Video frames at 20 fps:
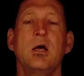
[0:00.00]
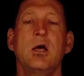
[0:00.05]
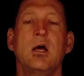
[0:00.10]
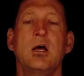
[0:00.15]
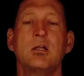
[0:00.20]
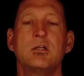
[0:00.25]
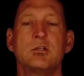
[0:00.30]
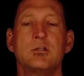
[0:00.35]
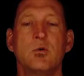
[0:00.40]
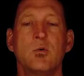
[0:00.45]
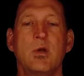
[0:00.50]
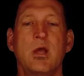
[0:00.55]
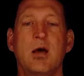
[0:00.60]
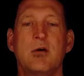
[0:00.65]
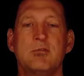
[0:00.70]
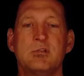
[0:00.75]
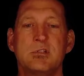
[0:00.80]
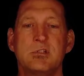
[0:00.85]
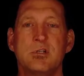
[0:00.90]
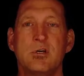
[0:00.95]
And so we
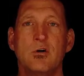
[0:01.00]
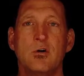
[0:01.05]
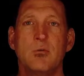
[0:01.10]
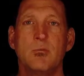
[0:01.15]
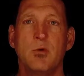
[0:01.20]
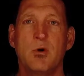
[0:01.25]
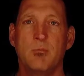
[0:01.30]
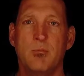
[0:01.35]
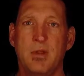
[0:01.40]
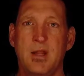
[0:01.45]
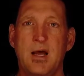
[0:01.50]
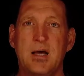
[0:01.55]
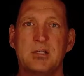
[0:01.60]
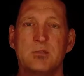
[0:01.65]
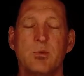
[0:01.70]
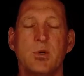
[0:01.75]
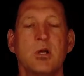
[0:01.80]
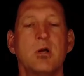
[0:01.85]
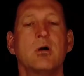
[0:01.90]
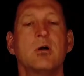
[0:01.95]
have serum or
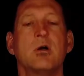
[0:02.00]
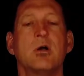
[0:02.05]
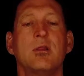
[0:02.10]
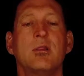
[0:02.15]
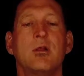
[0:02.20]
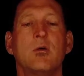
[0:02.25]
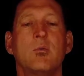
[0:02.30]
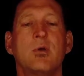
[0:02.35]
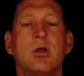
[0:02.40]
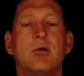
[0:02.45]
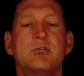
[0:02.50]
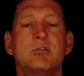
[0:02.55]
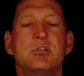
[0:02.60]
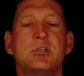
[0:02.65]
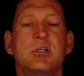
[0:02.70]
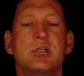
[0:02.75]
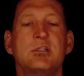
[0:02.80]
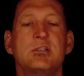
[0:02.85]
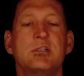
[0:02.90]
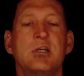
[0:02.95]
plasma here, and then we have
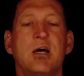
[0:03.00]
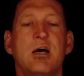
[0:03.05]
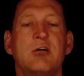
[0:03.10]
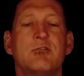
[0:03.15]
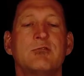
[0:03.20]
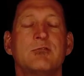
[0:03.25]
CSF.